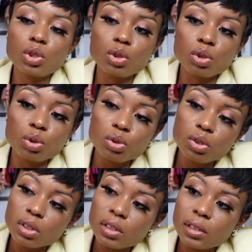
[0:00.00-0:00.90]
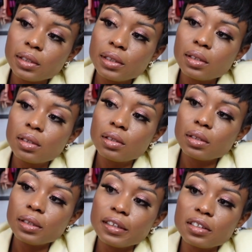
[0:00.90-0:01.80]
Oud
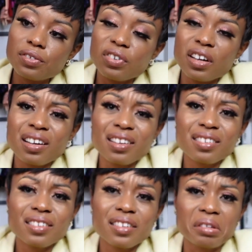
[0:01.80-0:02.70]
Isfahan.